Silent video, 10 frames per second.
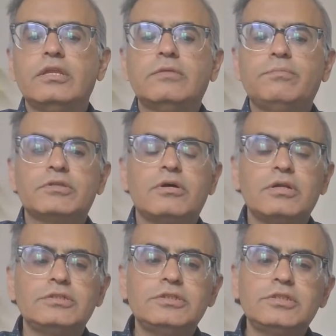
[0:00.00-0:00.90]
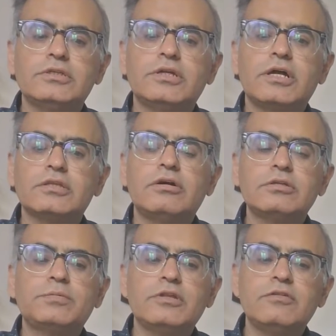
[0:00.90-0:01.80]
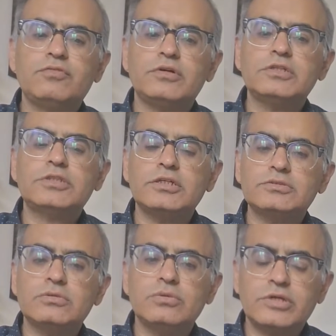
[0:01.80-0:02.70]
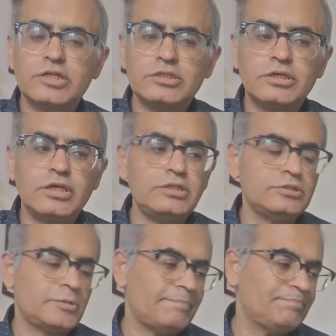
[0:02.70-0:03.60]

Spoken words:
the pathologist in that other hospital first has to look at the case,